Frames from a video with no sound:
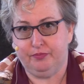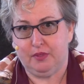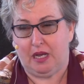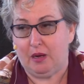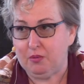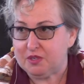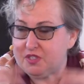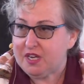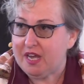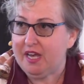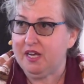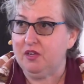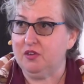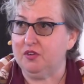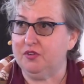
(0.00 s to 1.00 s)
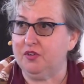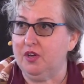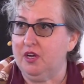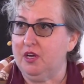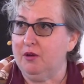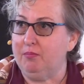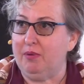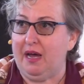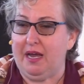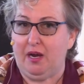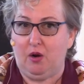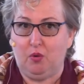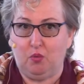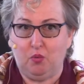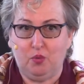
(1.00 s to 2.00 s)
I was held by
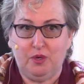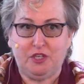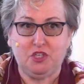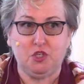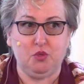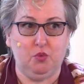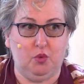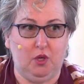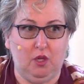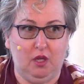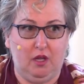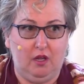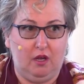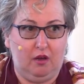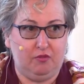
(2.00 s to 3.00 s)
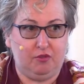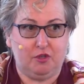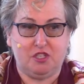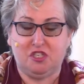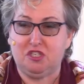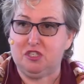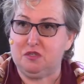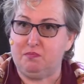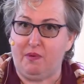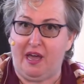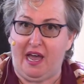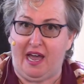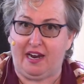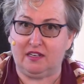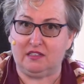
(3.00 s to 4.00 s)
a ritual of
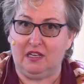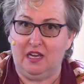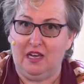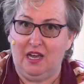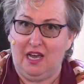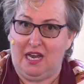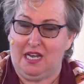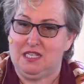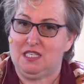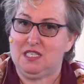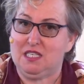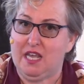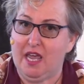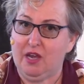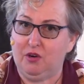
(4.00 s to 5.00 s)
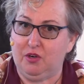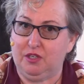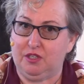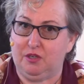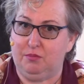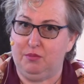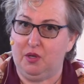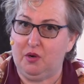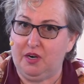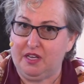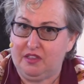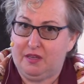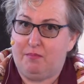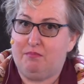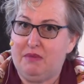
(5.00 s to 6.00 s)
respect and a sacred community
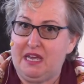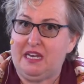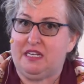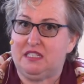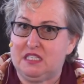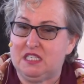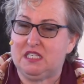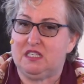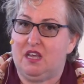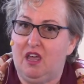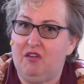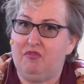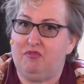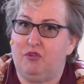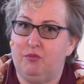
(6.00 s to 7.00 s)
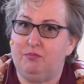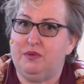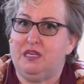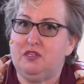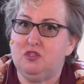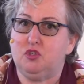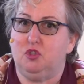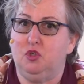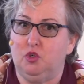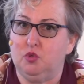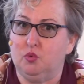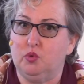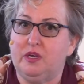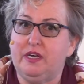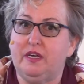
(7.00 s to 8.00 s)
that made it safe for me to
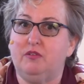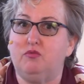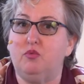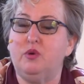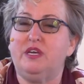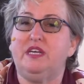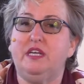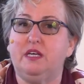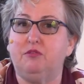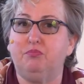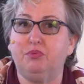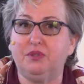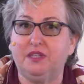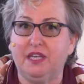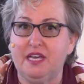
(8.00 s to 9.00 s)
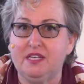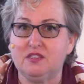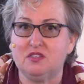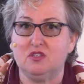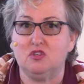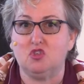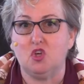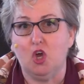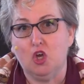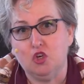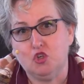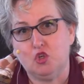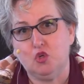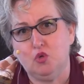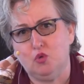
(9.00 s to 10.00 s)
grieve. We need places
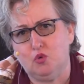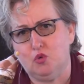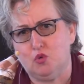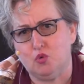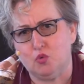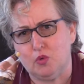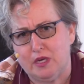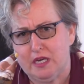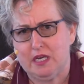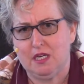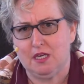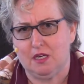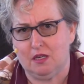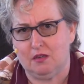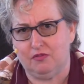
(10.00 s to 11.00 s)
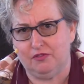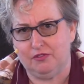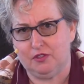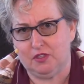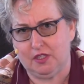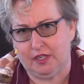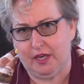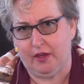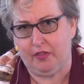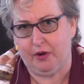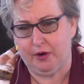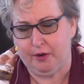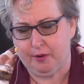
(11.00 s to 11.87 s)
to grieve together.